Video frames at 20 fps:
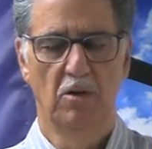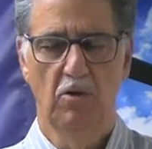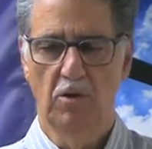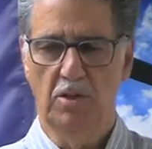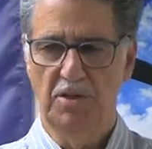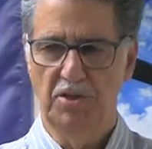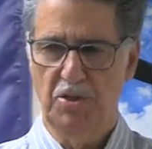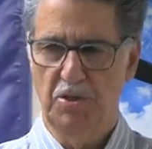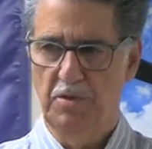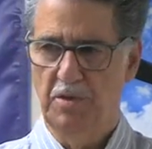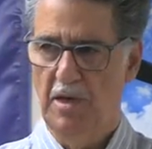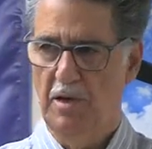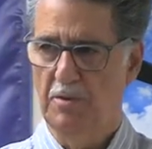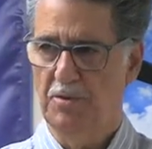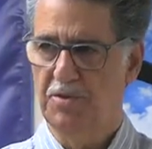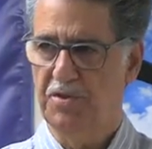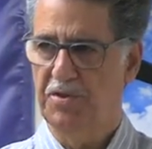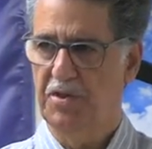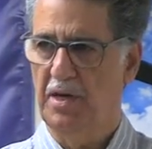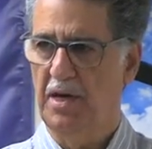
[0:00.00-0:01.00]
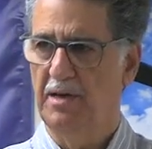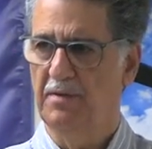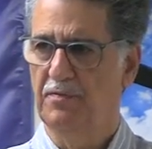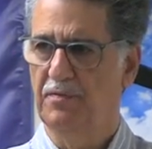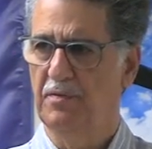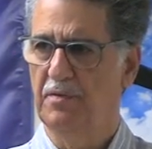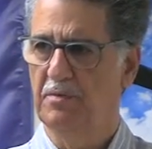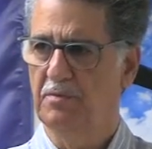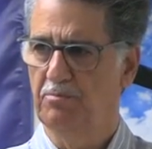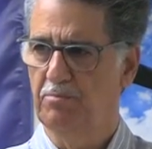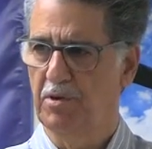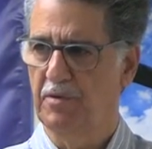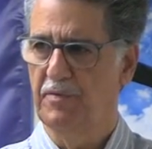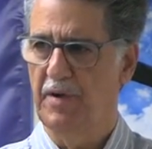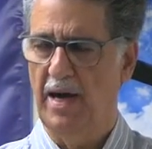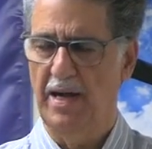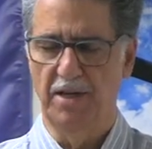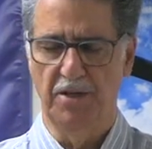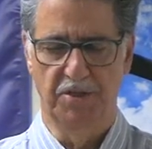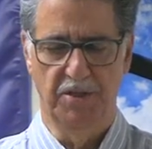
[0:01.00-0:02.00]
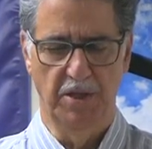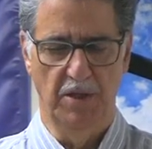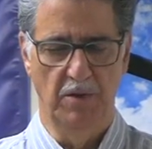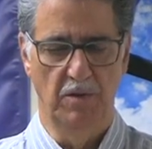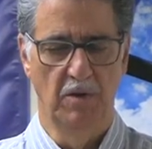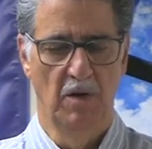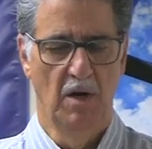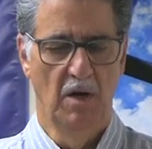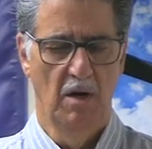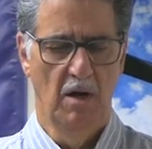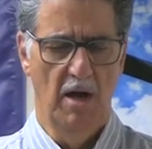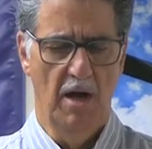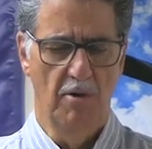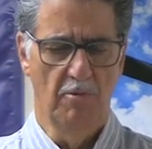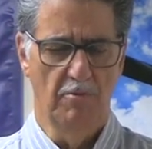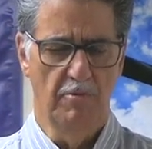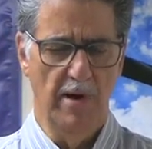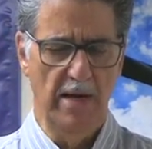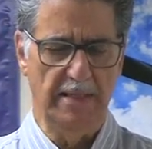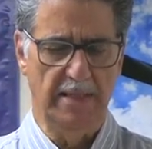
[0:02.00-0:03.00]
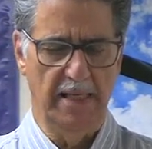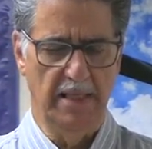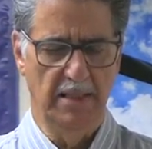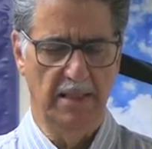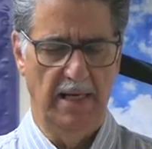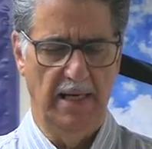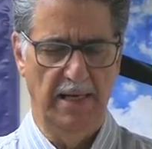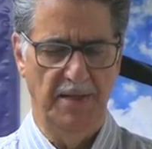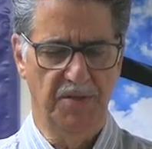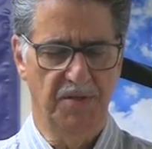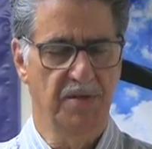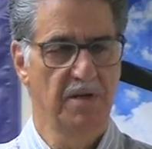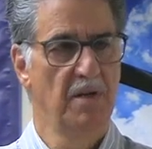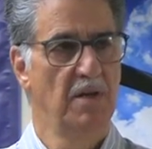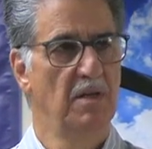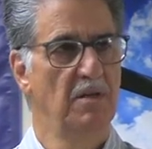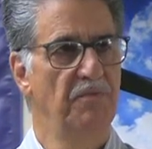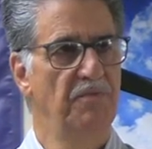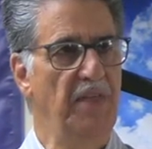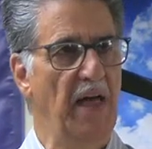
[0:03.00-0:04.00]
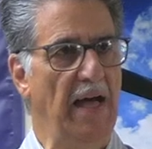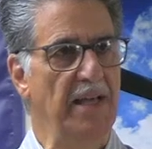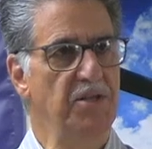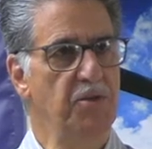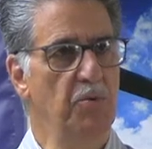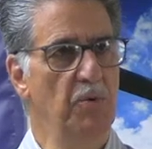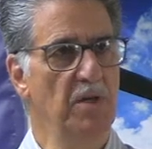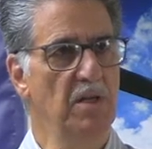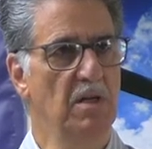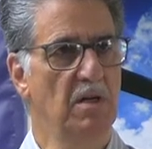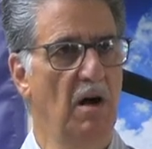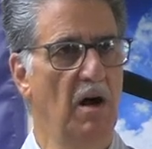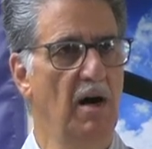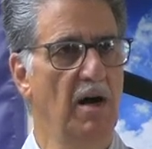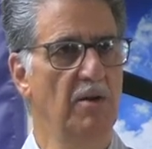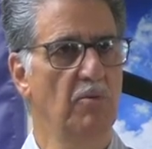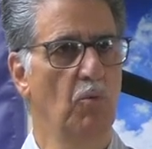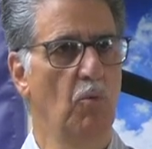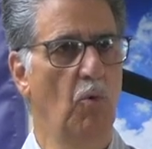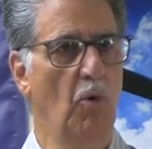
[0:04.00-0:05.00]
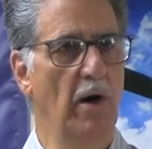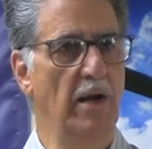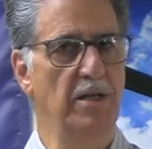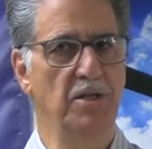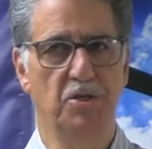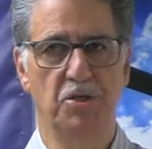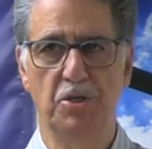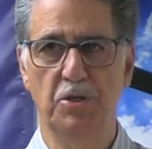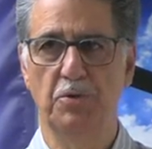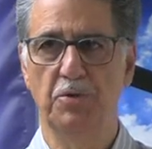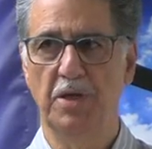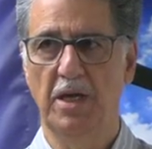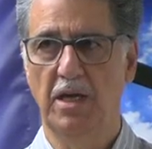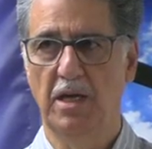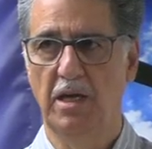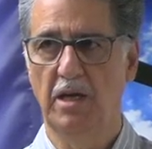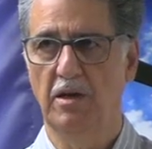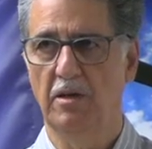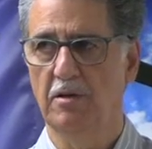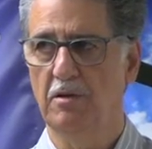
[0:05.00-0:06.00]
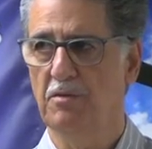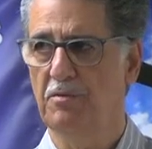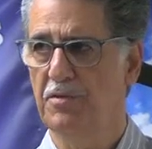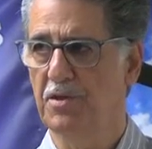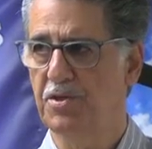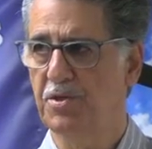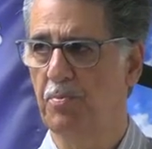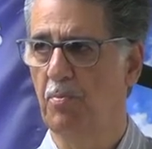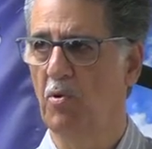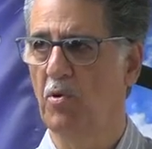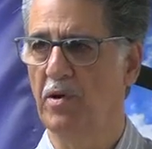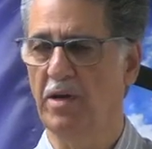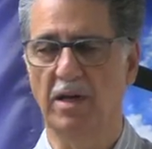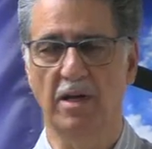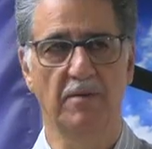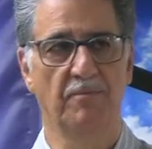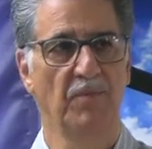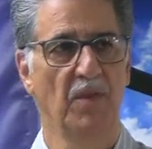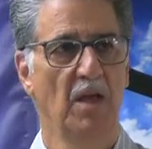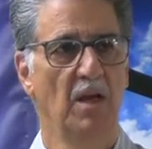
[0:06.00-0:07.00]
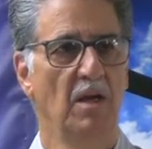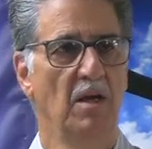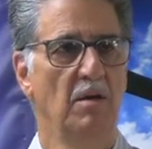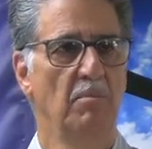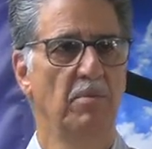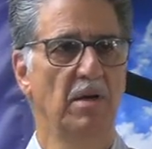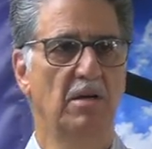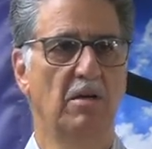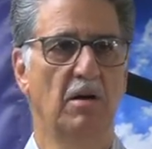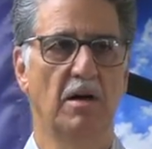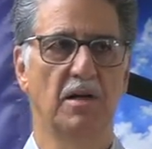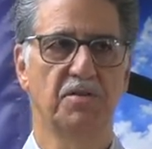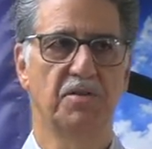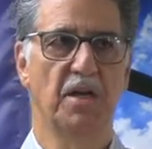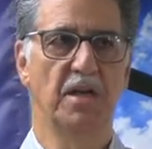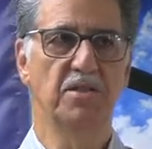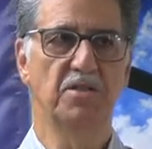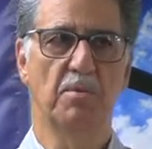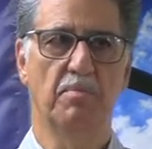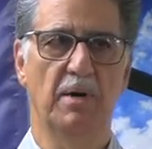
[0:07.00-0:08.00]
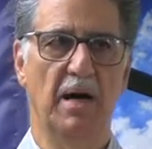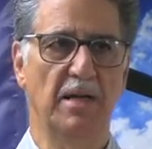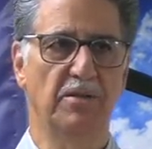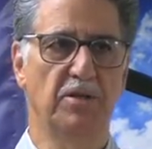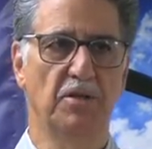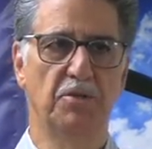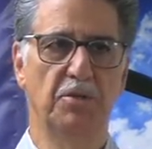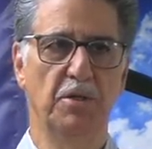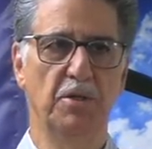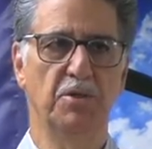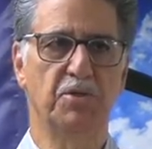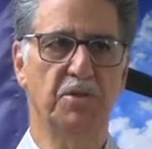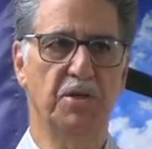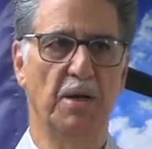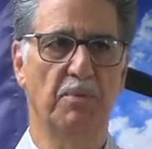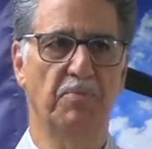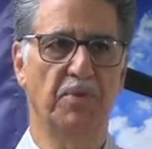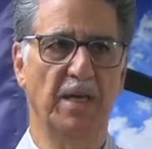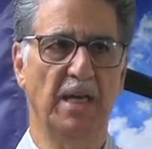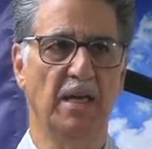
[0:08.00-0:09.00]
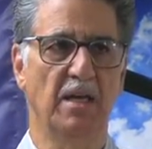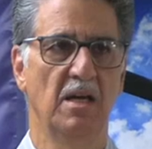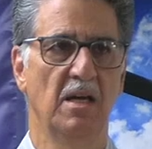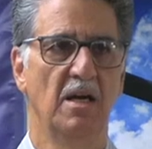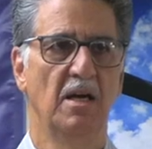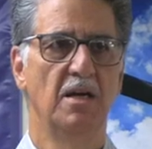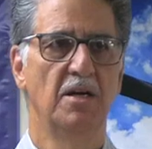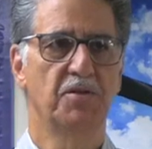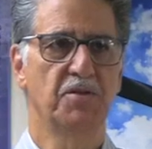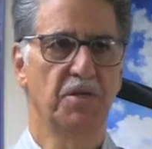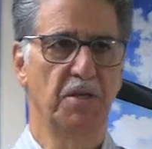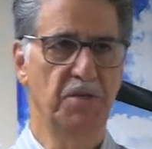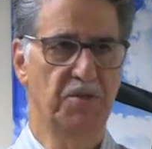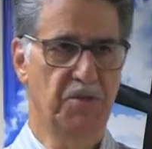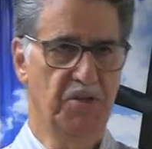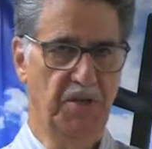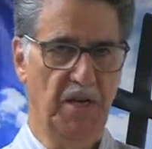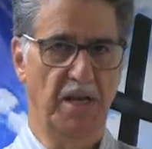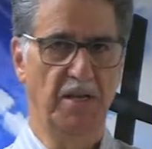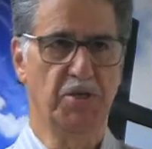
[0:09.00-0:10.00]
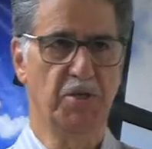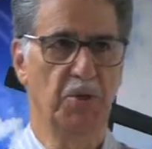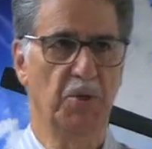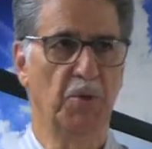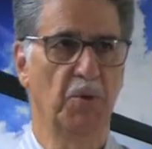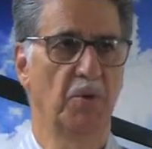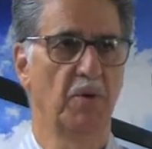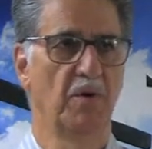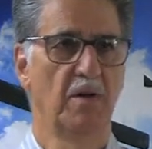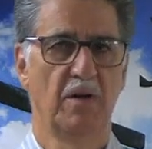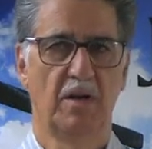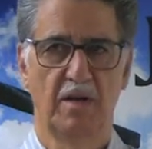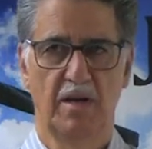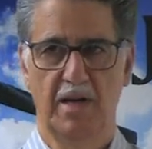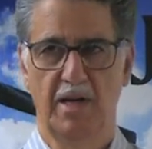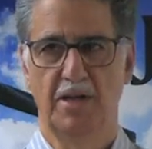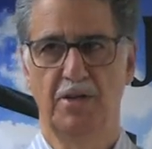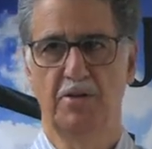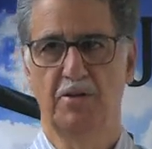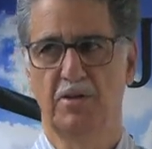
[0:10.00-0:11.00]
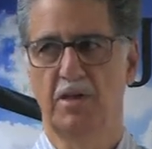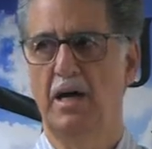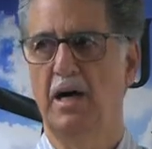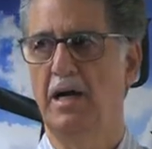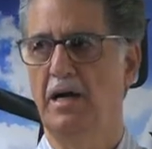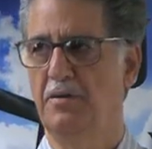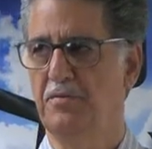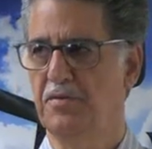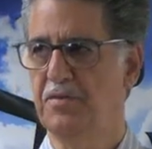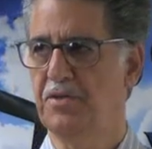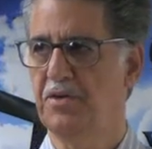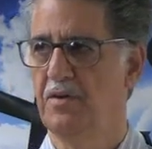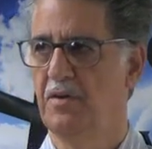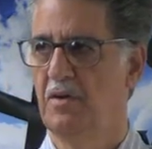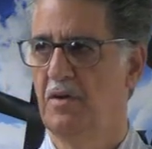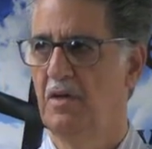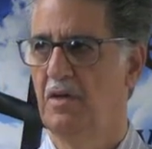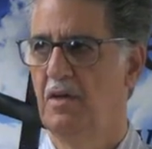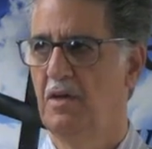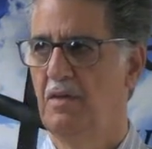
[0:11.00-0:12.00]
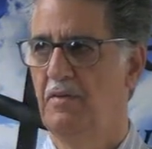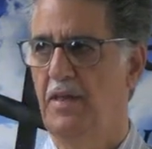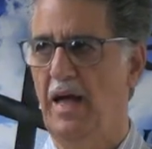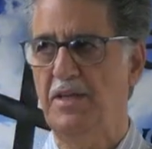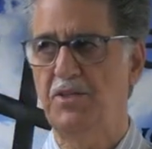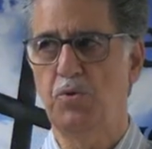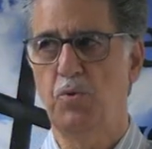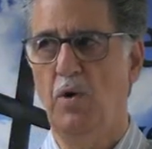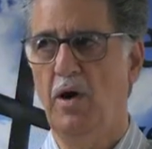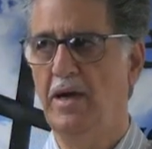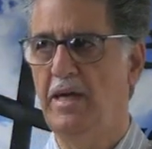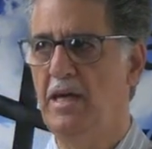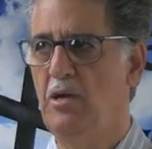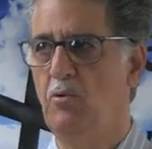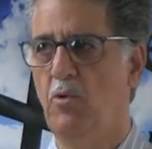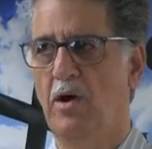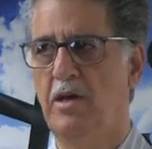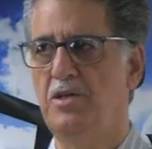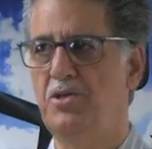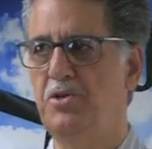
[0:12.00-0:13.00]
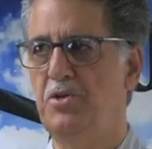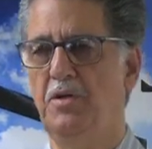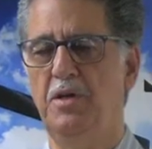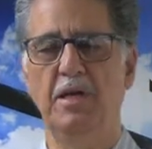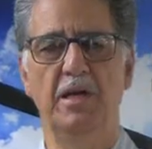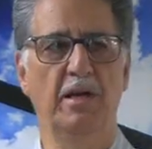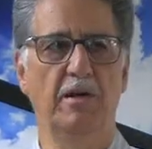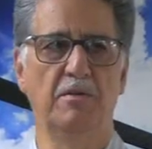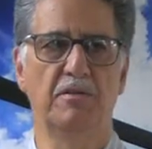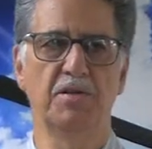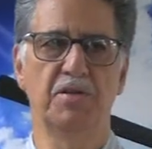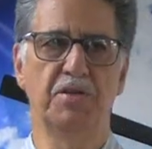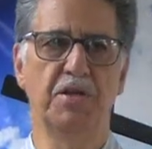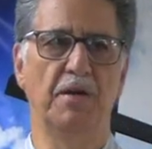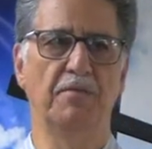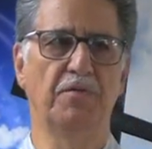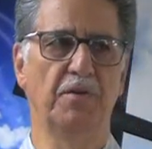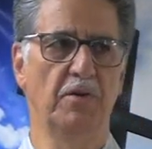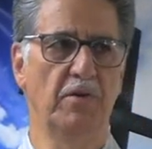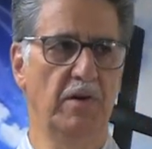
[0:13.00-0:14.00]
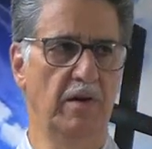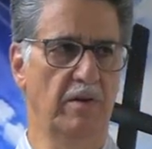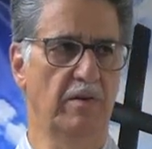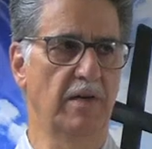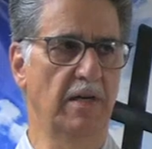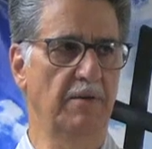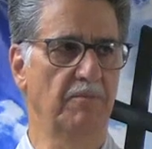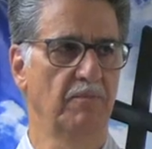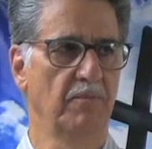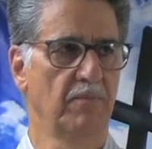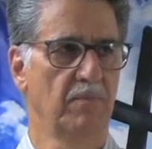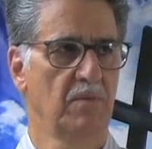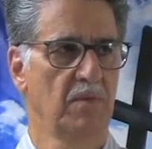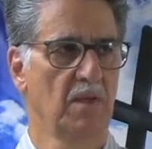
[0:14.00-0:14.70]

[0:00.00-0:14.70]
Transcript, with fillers: Look at your notes that I've provided to you and recognize that's what God wanted you yes. to hear this morning. Yes. Because He's about to do something yes. sensational in your lives. That's why He wanted you to hear the stuff you're hearing.